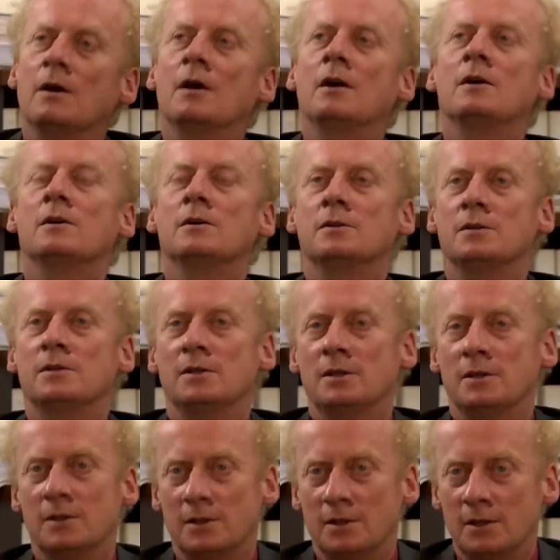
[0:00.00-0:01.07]
Ah.
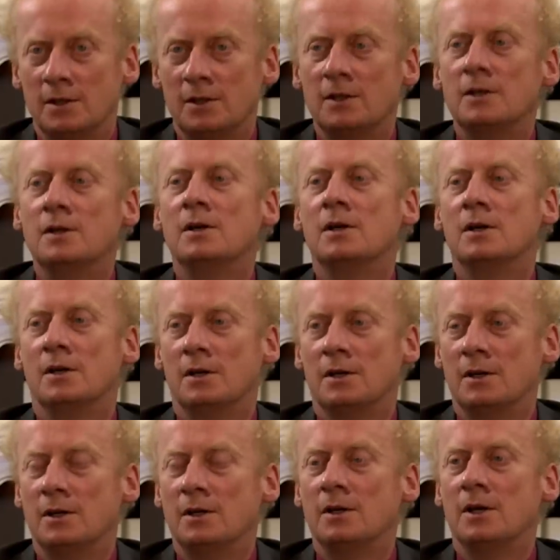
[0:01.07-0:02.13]
Uh,
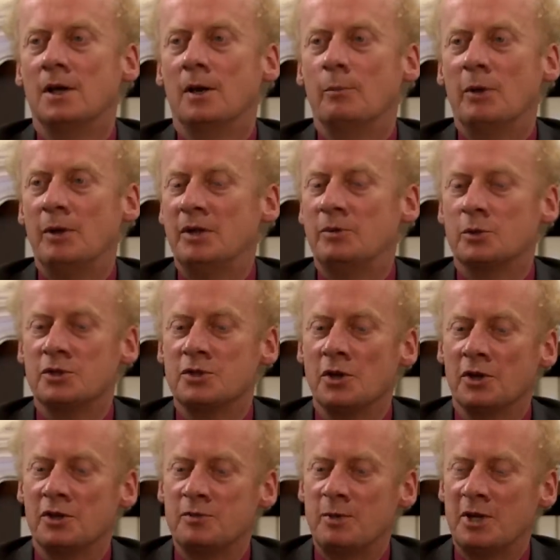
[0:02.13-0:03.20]
but it was
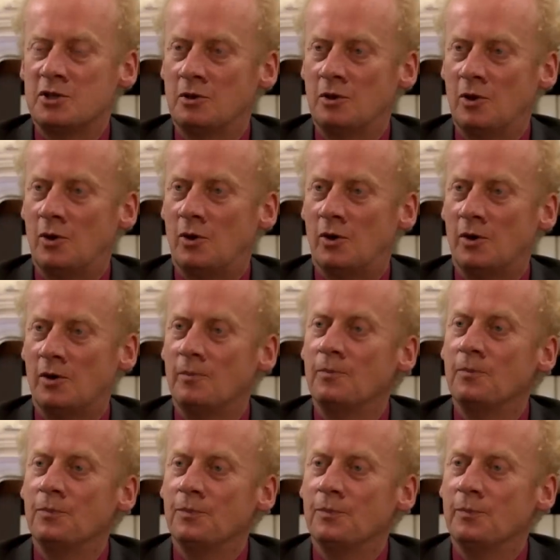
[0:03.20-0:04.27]
not a special law,
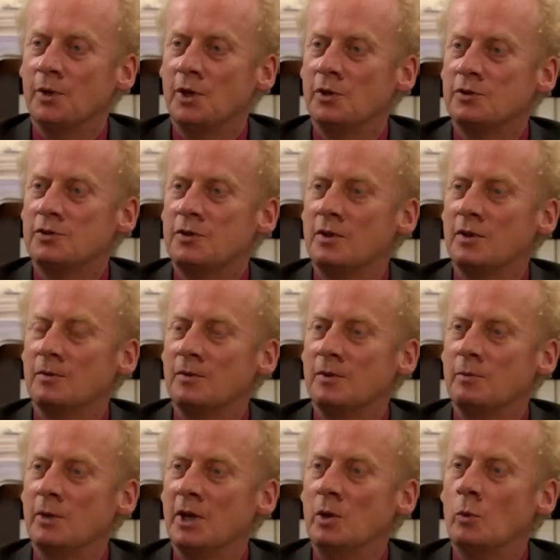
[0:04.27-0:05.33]
because the,
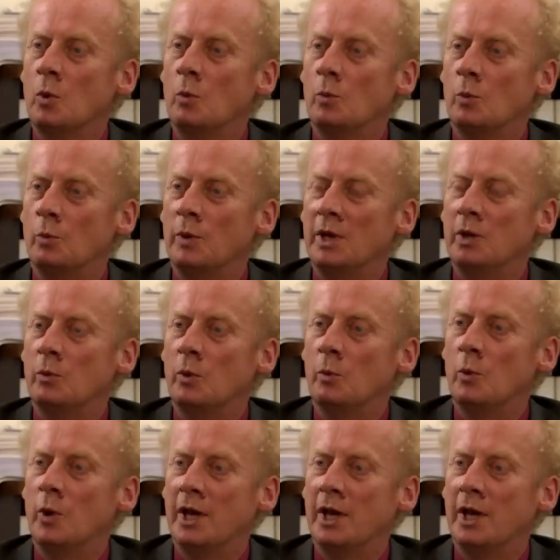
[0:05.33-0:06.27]
the, minimum it was, was minimum